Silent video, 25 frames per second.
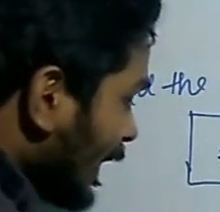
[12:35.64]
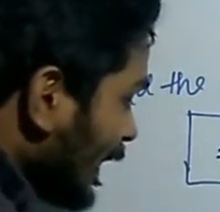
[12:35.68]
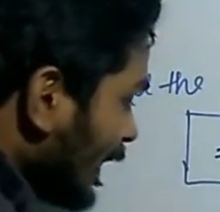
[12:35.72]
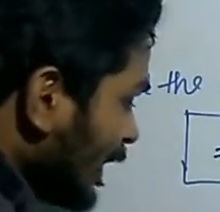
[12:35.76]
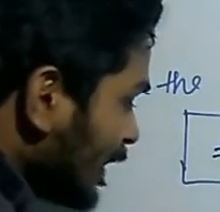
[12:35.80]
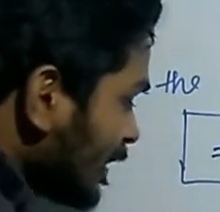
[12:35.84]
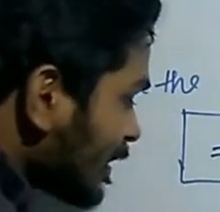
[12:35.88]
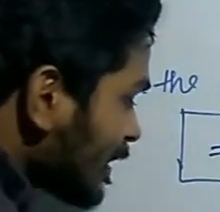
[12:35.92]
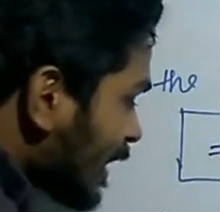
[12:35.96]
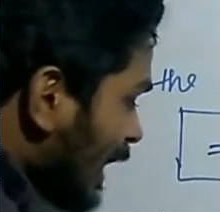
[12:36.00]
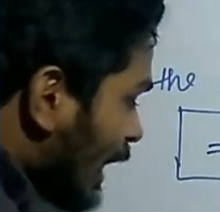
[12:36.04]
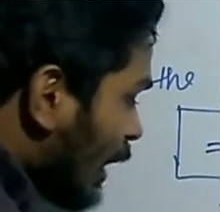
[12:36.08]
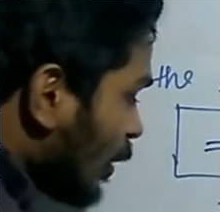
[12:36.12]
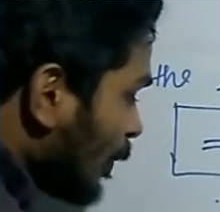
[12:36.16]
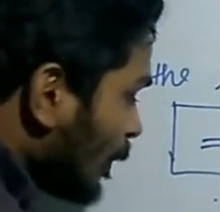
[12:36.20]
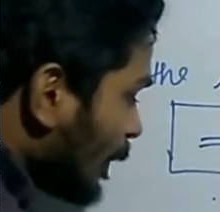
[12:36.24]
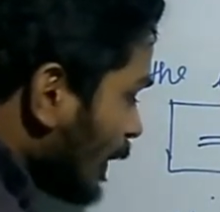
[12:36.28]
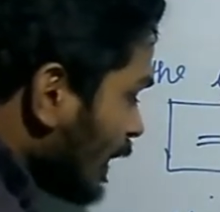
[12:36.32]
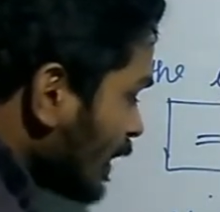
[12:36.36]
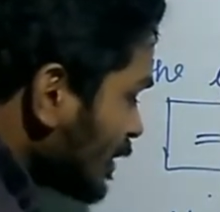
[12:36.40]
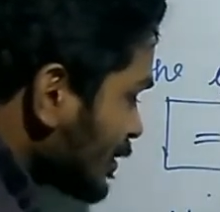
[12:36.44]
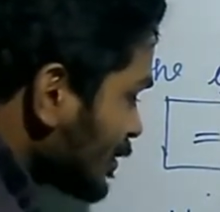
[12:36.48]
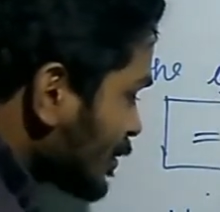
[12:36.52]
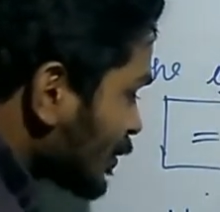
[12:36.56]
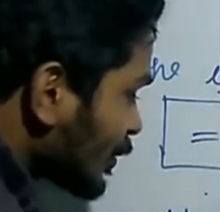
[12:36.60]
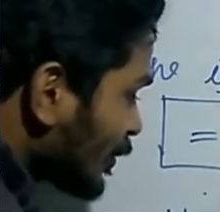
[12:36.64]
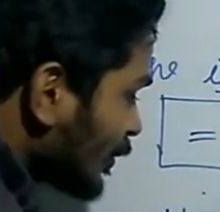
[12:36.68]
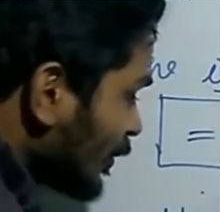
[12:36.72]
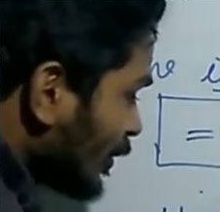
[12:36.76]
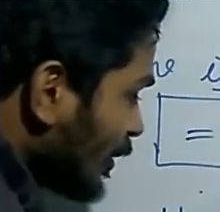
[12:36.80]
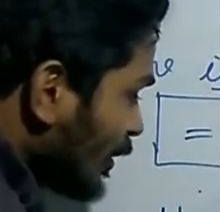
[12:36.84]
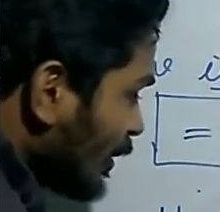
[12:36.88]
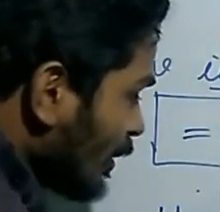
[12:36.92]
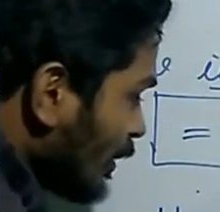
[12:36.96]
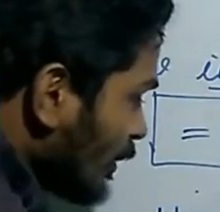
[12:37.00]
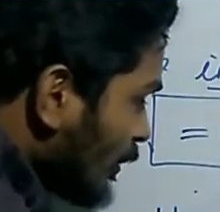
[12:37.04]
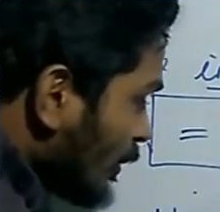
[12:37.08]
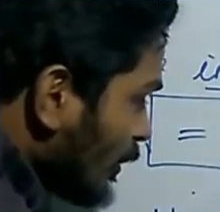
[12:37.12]
is how much?
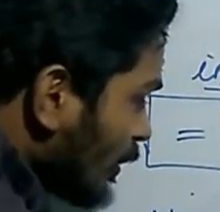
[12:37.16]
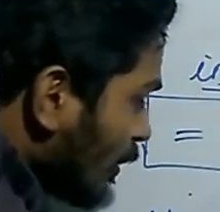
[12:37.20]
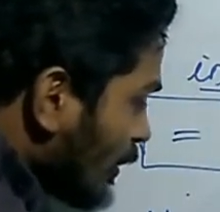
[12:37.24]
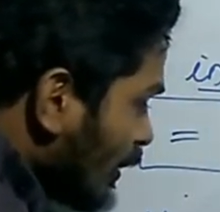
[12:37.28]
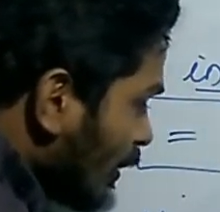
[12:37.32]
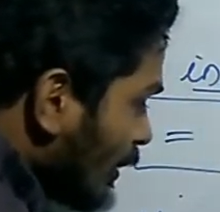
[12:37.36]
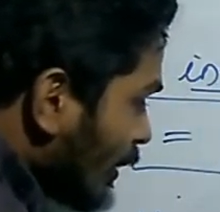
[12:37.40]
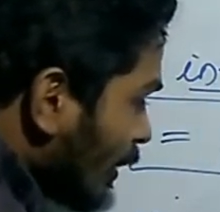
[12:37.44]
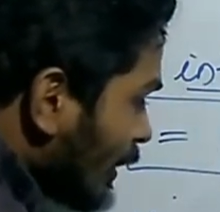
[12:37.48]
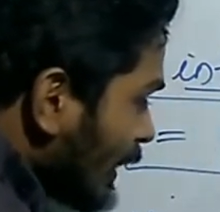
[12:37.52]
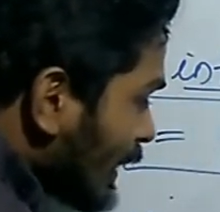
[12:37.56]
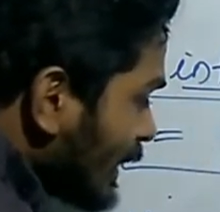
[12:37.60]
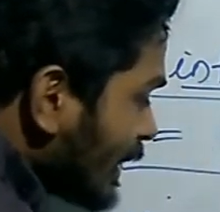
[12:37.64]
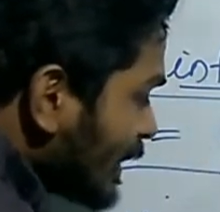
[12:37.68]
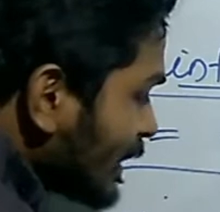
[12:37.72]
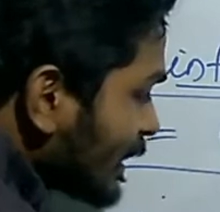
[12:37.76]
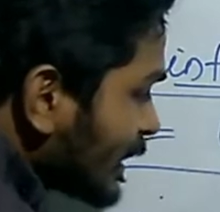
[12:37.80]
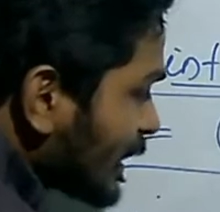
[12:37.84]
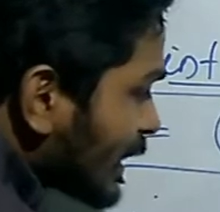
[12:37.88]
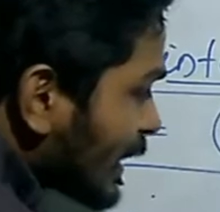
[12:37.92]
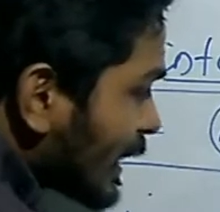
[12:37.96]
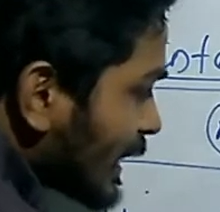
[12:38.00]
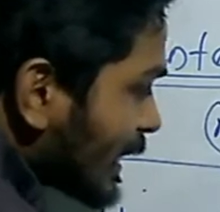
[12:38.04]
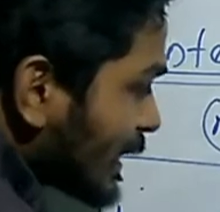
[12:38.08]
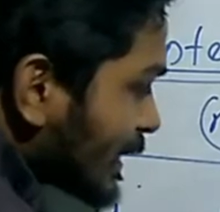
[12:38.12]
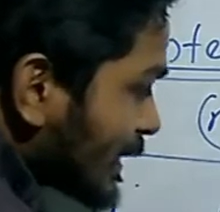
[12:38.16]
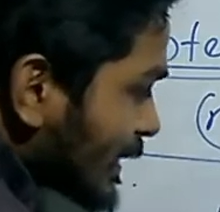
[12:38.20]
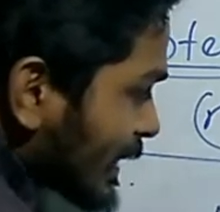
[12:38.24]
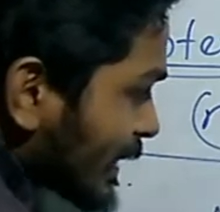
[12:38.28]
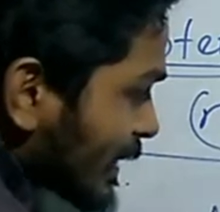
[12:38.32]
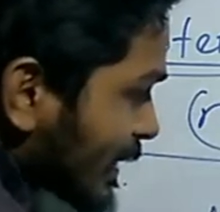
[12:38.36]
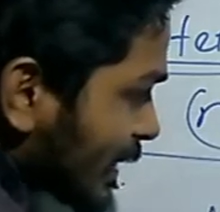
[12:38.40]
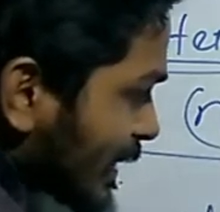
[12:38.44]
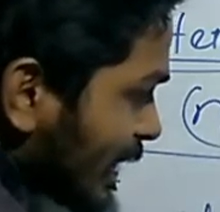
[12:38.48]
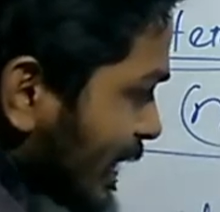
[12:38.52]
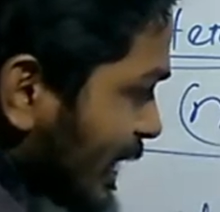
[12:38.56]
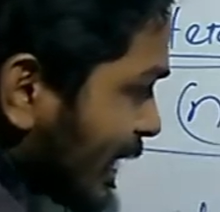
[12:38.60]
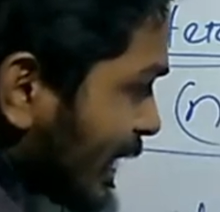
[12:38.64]

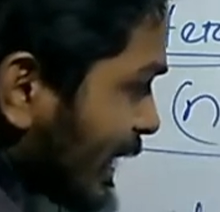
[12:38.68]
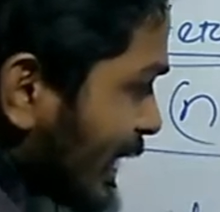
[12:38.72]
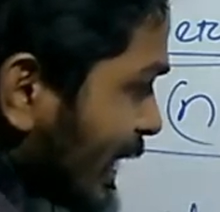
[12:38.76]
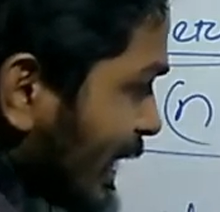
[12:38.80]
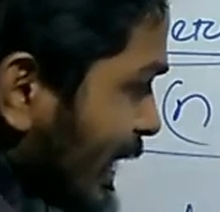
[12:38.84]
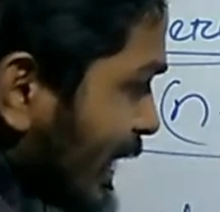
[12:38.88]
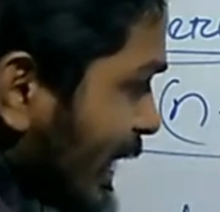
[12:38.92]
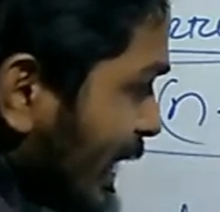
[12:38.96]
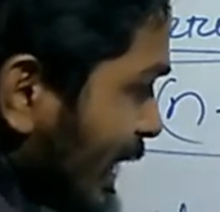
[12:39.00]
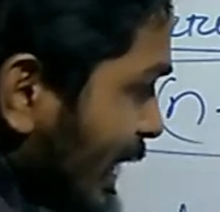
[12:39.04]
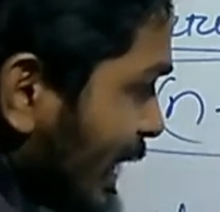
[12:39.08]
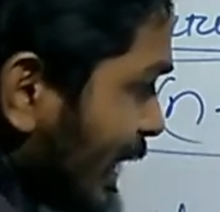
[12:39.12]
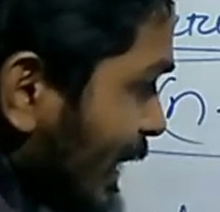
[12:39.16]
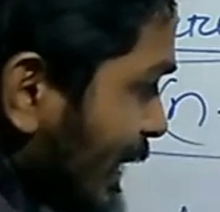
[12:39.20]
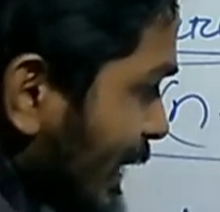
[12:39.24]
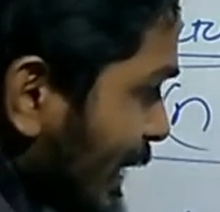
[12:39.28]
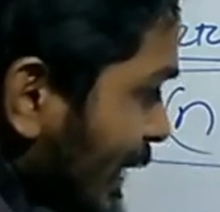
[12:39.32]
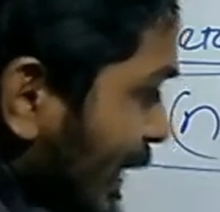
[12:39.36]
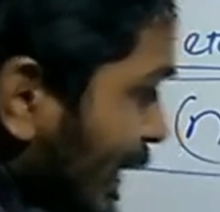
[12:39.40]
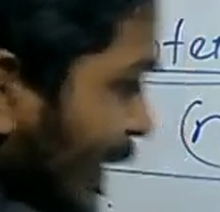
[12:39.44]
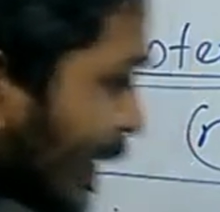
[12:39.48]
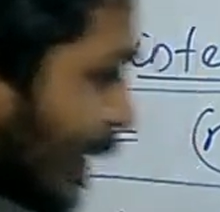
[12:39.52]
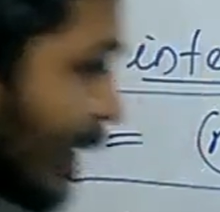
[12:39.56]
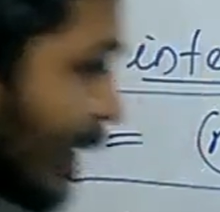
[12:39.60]
360 degree.